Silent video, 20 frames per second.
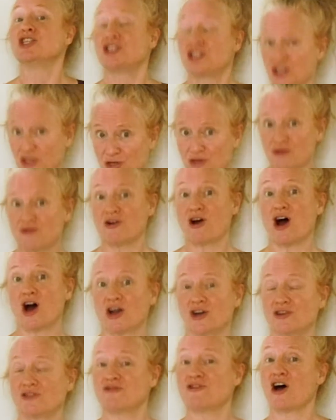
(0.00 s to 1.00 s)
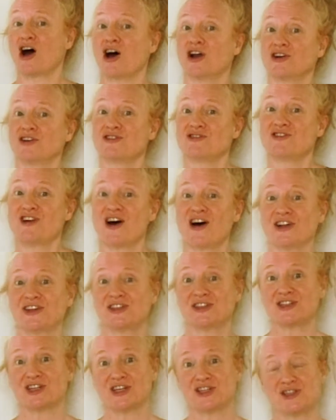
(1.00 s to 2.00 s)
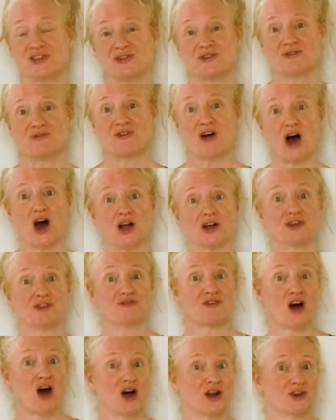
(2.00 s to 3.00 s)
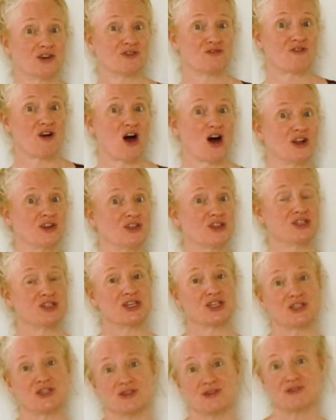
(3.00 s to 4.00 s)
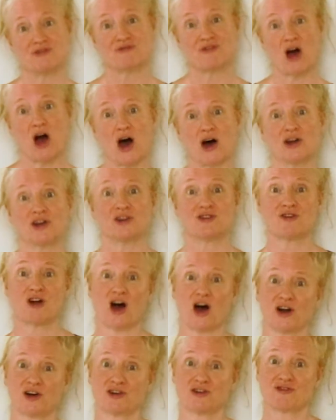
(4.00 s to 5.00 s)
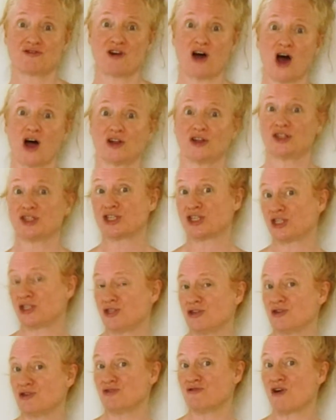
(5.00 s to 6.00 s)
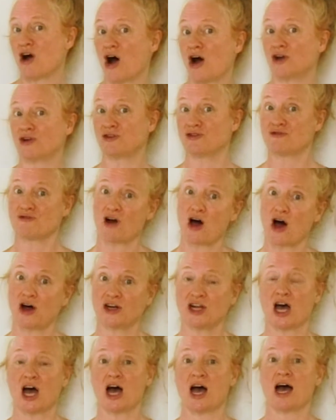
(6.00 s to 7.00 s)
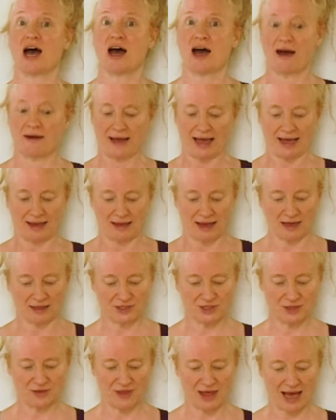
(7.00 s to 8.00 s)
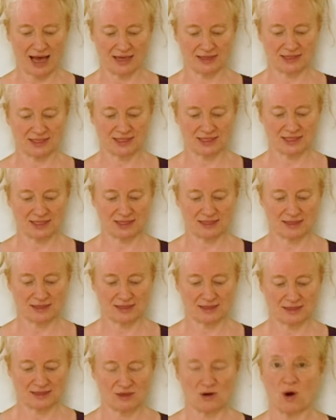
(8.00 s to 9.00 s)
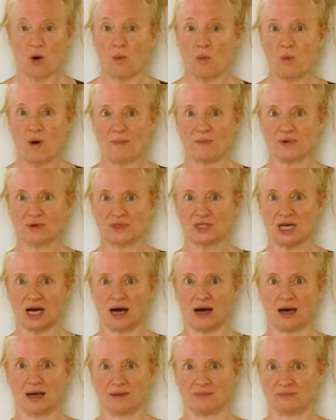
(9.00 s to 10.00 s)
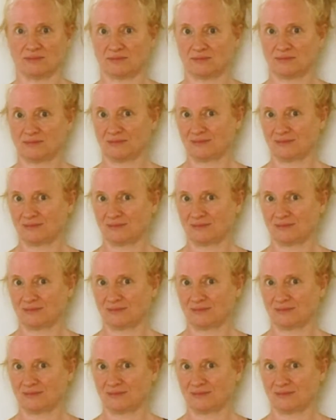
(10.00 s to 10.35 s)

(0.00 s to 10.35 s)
Do run run run da do run run run da do run run run da do run run. Okay, I'll do that one more time.